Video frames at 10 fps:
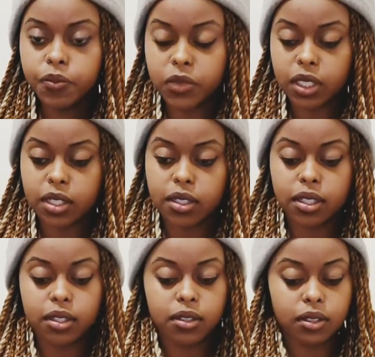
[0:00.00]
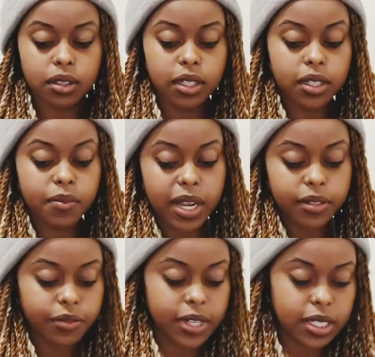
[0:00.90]
it
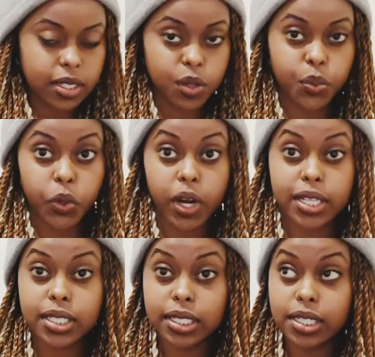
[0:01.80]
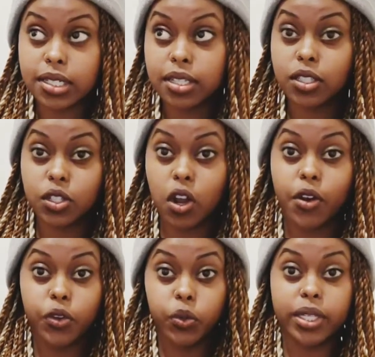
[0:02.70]
manifests as procrastinations,
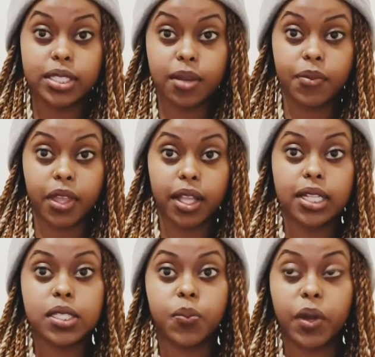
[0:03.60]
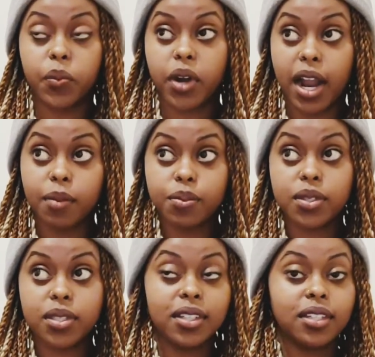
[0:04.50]
not doing something else, but
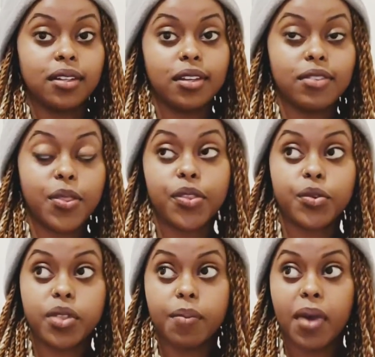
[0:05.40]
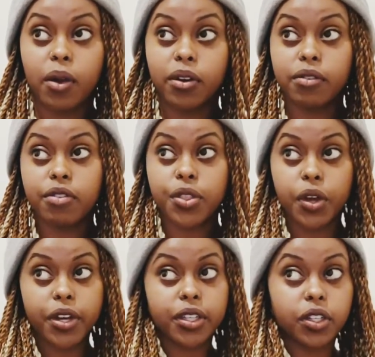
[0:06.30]
perhaps even through the power of
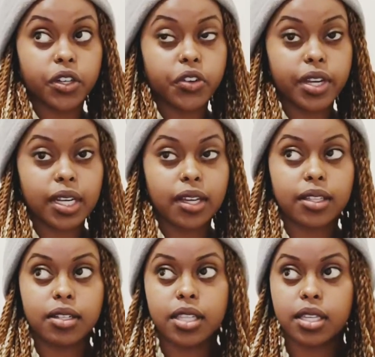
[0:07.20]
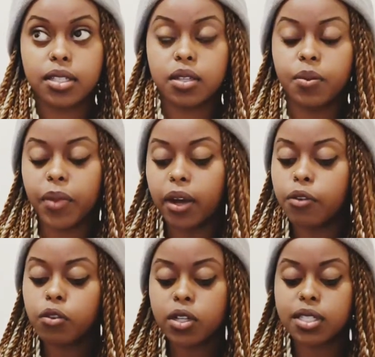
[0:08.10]
thought, you're creating other things. But
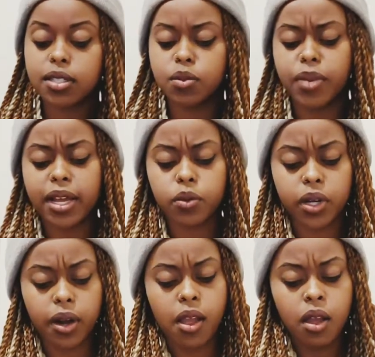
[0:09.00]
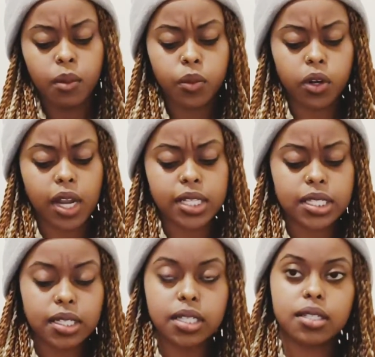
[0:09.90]
of course, it's bad when
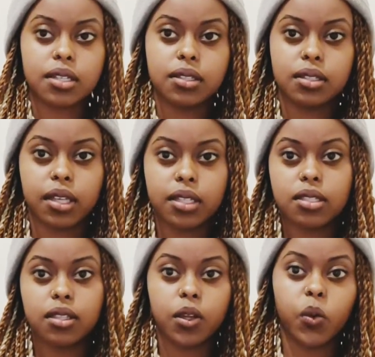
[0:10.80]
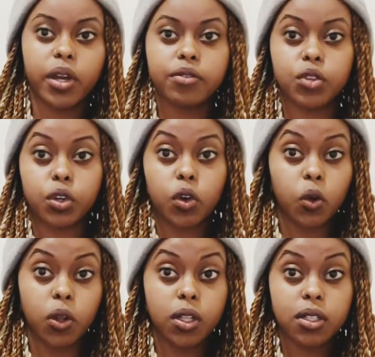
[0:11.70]
procrastination gets in the way of your
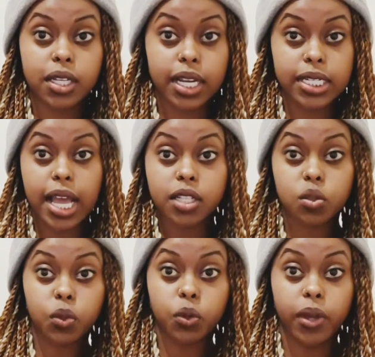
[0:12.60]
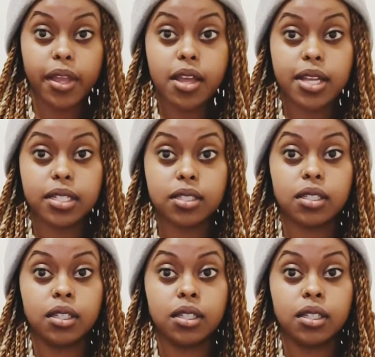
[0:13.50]
goal in a tangible way, and